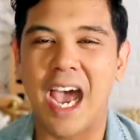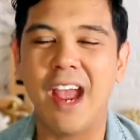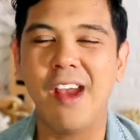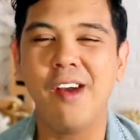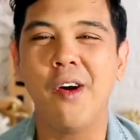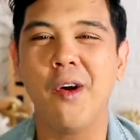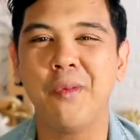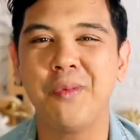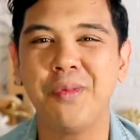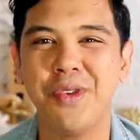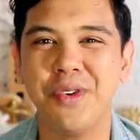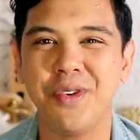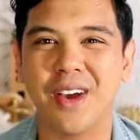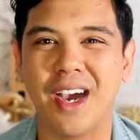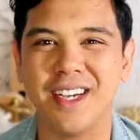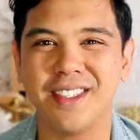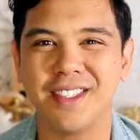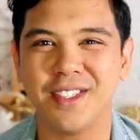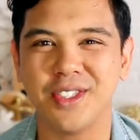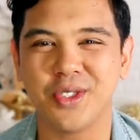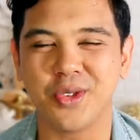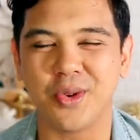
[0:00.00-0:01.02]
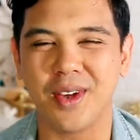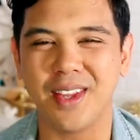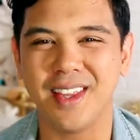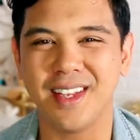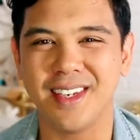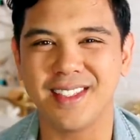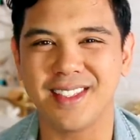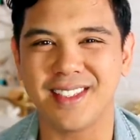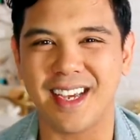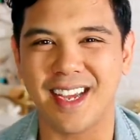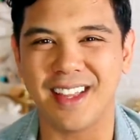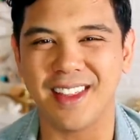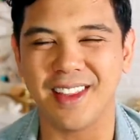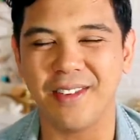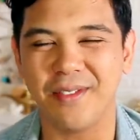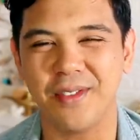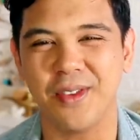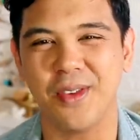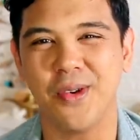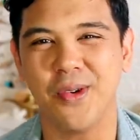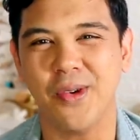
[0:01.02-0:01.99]
I hope you guys enjoyed this. I
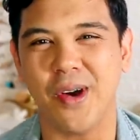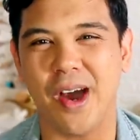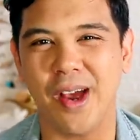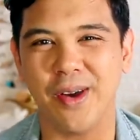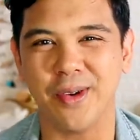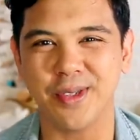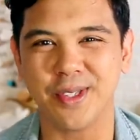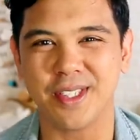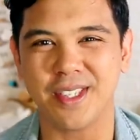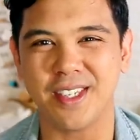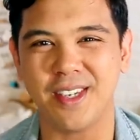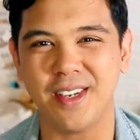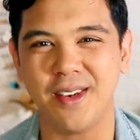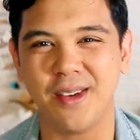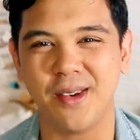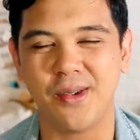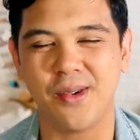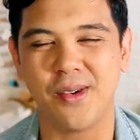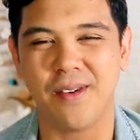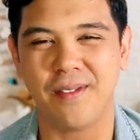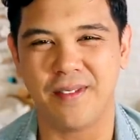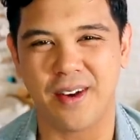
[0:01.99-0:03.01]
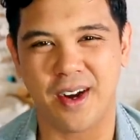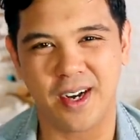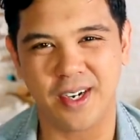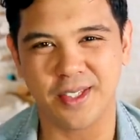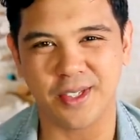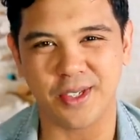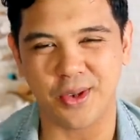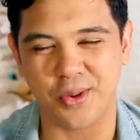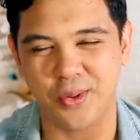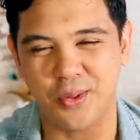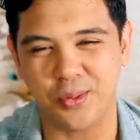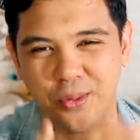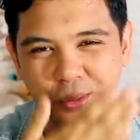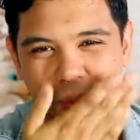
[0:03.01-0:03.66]
love you. I will see you very soon.